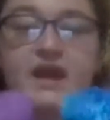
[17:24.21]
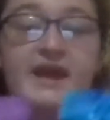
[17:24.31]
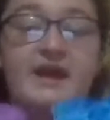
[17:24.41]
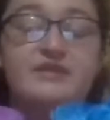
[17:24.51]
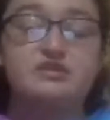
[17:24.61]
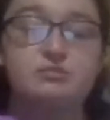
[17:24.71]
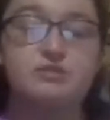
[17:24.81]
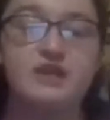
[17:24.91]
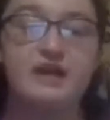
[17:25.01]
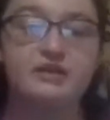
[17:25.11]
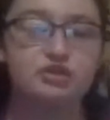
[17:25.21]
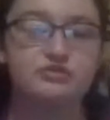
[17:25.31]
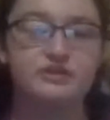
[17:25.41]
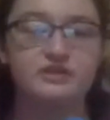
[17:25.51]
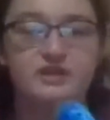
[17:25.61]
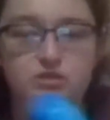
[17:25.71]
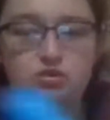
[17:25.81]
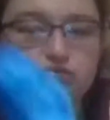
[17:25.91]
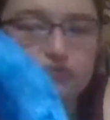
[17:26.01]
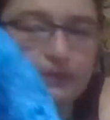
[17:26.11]
I got these from the Dollar Tree. They
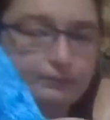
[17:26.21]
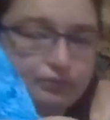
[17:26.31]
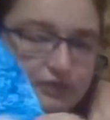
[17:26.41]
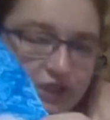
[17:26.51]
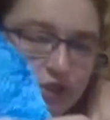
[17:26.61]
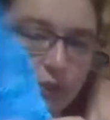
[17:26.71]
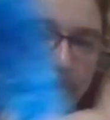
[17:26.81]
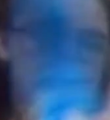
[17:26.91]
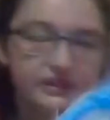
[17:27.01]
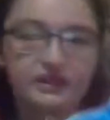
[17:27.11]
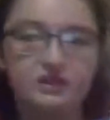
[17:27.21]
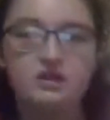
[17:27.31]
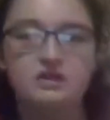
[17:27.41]
do rip pretty quickly.